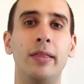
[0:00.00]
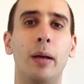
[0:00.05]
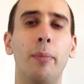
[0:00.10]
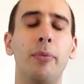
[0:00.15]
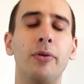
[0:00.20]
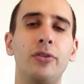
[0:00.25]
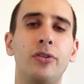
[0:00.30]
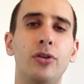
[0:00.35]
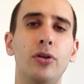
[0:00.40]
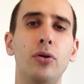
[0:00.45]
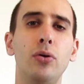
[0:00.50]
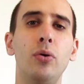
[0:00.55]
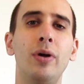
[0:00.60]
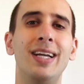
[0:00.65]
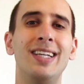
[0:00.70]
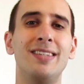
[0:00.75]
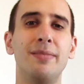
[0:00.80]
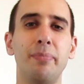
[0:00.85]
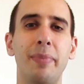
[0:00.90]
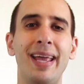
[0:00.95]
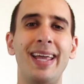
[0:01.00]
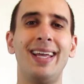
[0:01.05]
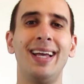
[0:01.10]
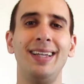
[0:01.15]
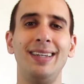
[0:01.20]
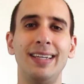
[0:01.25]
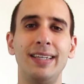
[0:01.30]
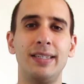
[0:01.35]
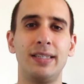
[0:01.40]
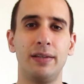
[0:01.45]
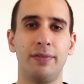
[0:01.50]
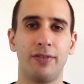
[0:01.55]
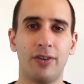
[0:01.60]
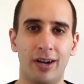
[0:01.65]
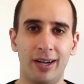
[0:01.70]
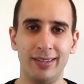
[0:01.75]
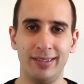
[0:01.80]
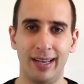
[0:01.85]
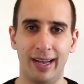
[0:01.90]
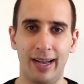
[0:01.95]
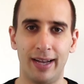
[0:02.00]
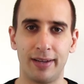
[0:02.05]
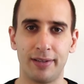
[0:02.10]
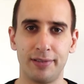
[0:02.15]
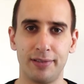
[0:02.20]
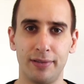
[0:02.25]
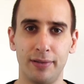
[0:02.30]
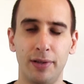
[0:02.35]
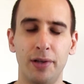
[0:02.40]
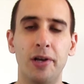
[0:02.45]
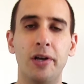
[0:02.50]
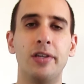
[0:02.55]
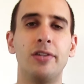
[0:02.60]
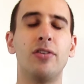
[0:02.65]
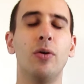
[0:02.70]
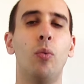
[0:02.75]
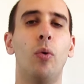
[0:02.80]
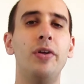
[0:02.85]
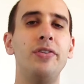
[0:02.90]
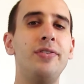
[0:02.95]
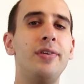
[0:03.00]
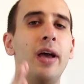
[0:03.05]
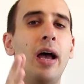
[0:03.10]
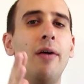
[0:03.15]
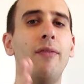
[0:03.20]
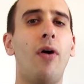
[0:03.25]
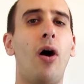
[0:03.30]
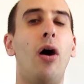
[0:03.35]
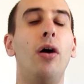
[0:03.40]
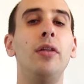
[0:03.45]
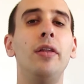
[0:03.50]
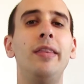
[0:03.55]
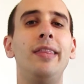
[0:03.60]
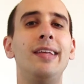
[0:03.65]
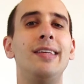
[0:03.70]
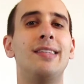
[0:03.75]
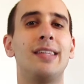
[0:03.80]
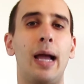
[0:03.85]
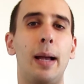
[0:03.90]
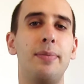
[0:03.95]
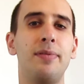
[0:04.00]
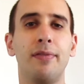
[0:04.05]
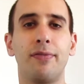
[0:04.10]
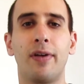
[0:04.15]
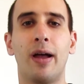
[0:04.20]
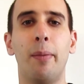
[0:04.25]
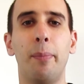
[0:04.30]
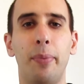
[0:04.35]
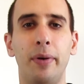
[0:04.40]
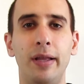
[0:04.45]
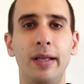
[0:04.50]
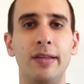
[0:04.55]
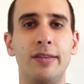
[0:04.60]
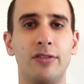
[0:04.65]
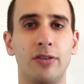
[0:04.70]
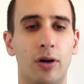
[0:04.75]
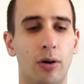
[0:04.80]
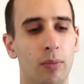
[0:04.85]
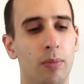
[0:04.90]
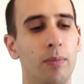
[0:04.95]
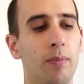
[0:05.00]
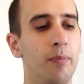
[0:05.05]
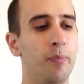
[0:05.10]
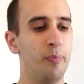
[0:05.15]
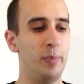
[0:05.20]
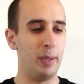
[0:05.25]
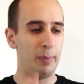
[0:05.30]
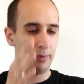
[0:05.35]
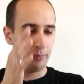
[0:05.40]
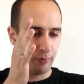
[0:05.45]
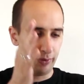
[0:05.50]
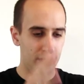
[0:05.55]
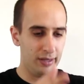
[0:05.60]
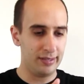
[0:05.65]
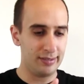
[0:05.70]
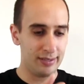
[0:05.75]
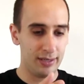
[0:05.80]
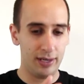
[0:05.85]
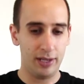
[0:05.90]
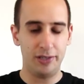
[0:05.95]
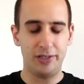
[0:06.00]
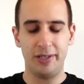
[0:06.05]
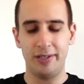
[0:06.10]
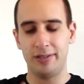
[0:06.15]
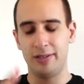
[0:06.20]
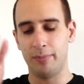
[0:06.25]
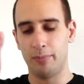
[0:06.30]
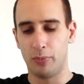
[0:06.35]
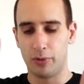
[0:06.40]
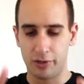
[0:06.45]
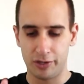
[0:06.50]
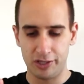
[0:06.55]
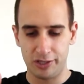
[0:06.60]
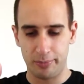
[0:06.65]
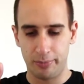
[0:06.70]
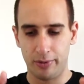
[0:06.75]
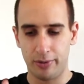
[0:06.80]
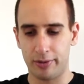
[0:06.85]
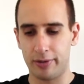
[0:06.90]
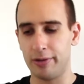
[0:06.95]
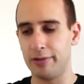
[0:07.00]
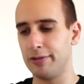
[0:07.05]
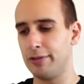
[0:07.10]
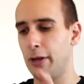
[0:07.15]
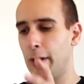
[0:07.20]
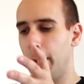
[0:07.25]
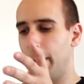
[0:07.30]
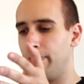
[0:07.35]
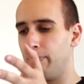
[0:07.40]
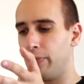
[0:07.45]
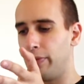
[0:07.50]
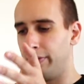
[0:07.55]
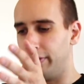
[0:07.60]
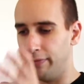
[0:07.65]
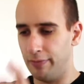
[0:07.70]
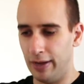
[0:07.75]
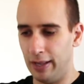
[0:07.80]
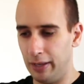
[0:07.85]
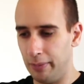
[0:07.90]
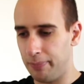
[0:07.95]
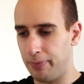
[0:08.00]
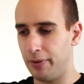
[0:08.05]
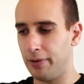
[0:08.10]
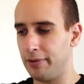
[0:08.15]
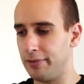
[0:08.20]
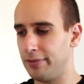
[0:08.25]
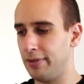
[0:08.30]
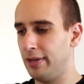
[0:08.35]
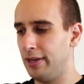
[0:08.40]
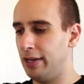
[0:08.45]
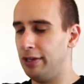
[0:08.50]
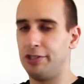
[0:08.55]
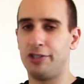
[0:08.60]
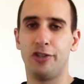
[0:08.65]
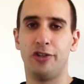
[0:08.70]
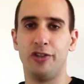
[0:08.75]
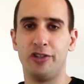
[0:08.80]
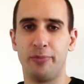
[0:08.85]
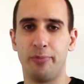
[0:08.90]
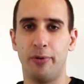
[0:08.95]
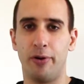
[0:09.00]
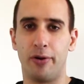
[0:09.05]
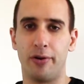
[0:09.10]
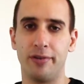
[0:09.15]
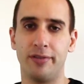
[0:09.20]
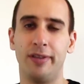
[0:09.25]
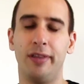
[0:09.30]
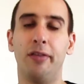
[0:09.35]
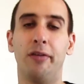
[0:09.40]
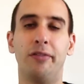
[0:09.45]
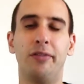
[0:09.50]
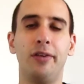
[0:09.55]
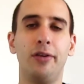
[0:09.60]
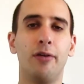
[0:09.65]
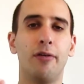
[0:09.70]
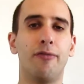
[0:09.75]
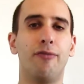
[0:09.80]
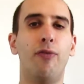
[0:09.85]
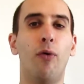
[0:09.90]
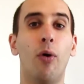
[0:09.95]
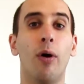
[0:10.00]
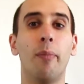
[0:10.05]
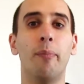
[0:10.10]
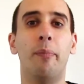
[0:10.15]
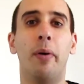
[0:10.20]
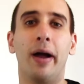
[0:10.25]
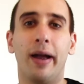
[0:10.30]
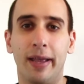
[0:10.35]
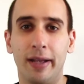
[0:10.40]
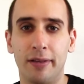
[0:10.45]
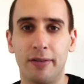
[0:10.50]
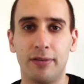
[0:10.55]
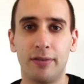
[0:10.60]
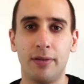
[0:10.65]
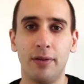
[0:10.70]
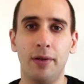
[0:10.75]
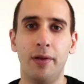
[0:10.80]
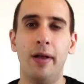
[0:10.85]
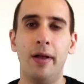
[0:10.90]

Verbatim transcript: Number 2 is make a list of contacts. So once you have all of these types of companies, so maybe real estate agents, mortgage brokers, developers, insurance brokers, so those are your 4 buckets,